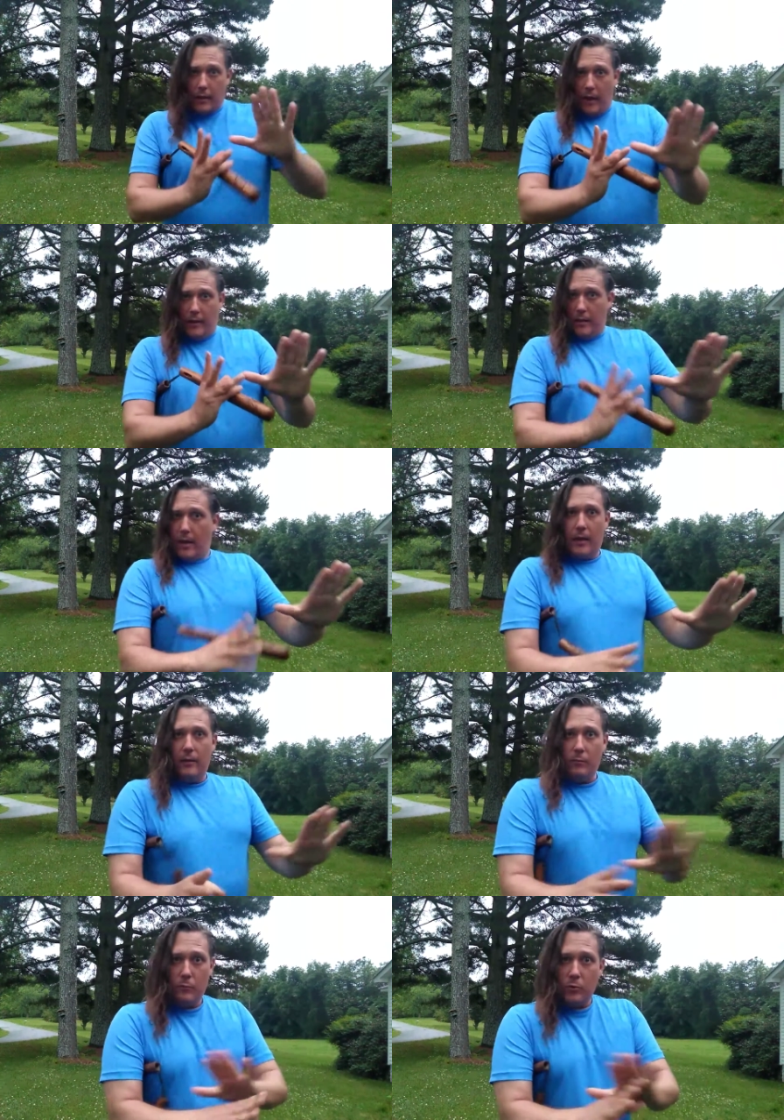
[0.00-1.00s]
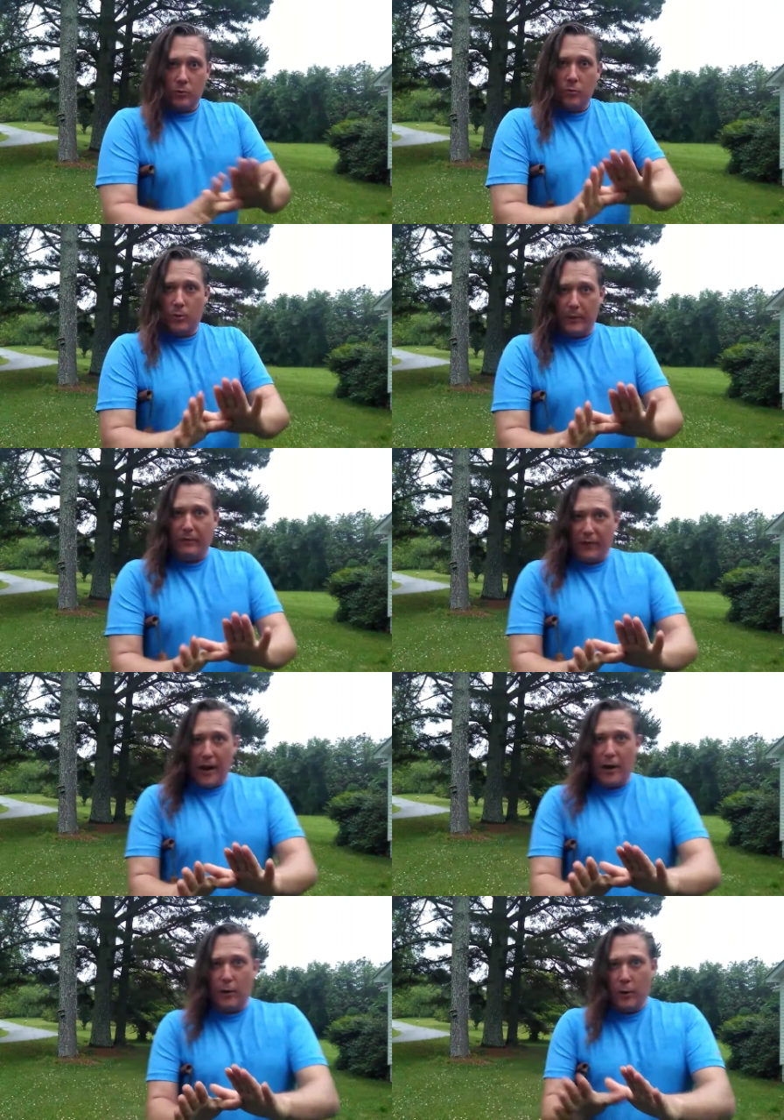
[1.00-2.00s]
And to be
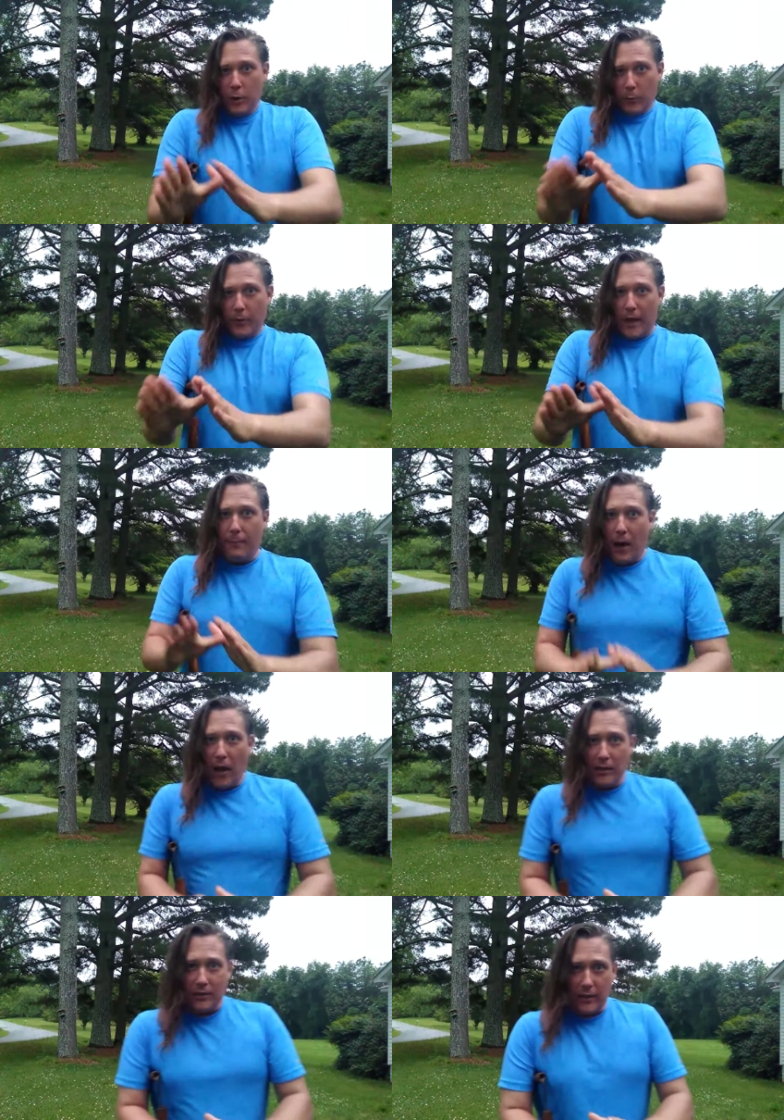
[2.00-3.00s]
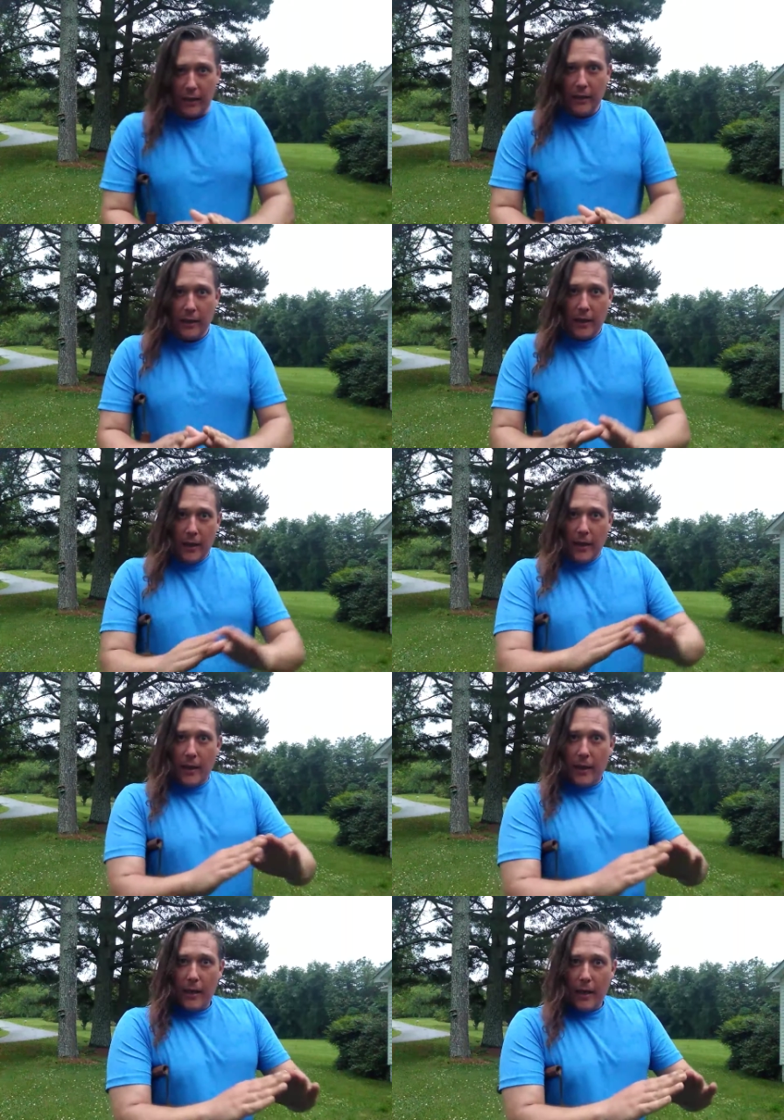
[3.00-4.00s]
fair with that policy,
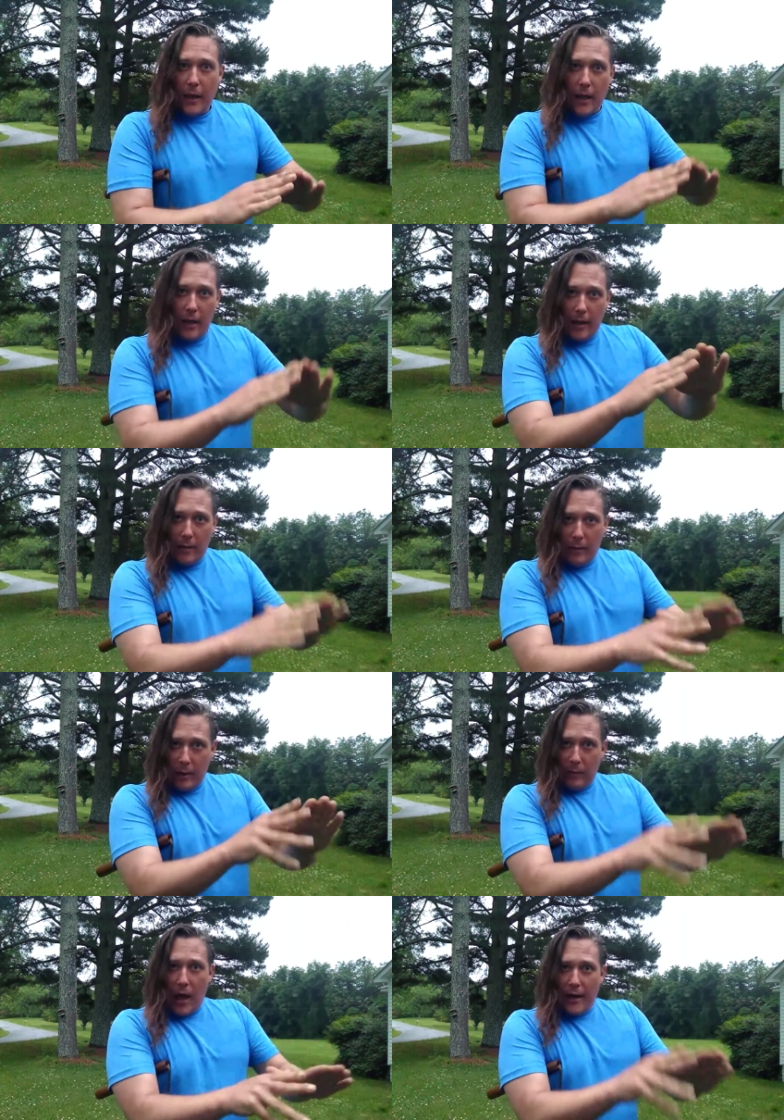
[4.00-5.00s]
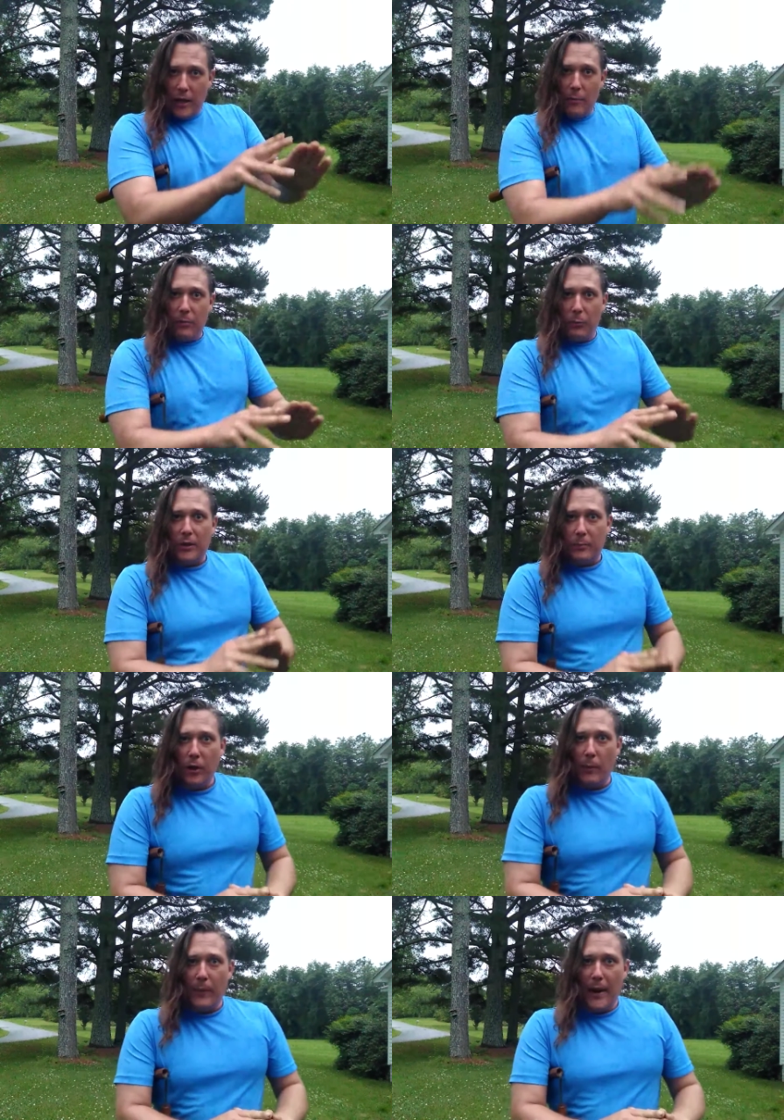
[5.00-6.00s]
it lined up with what they
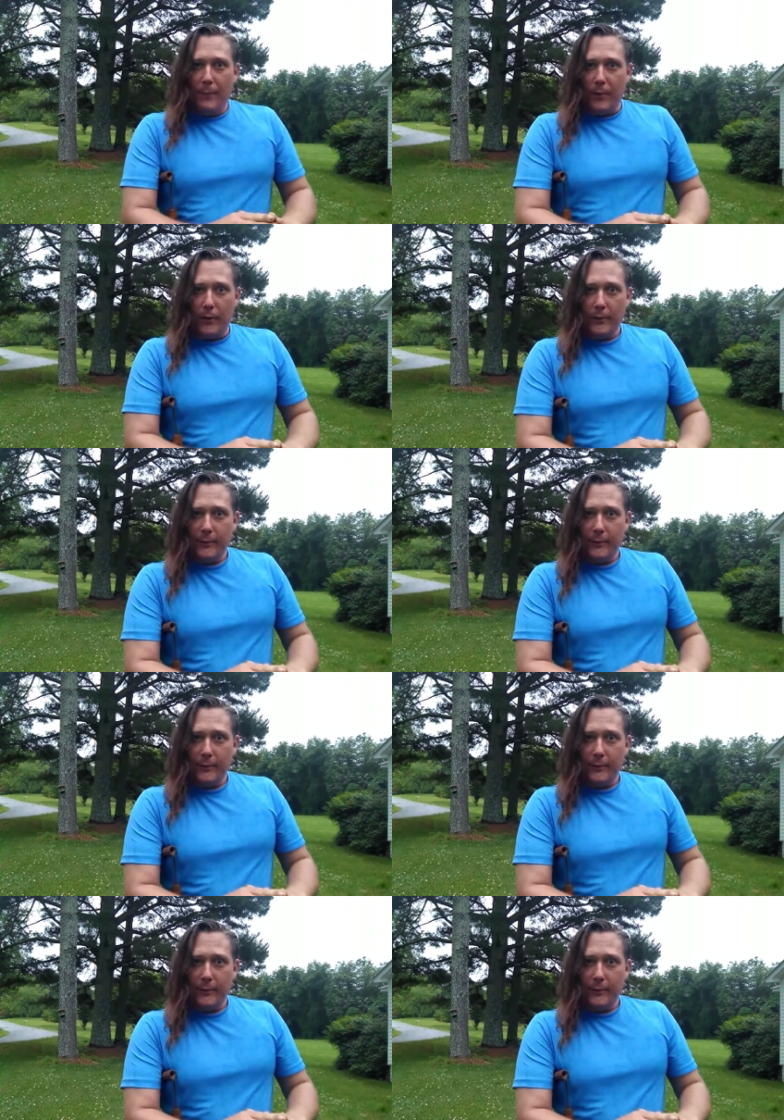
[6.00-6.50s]
put on paper,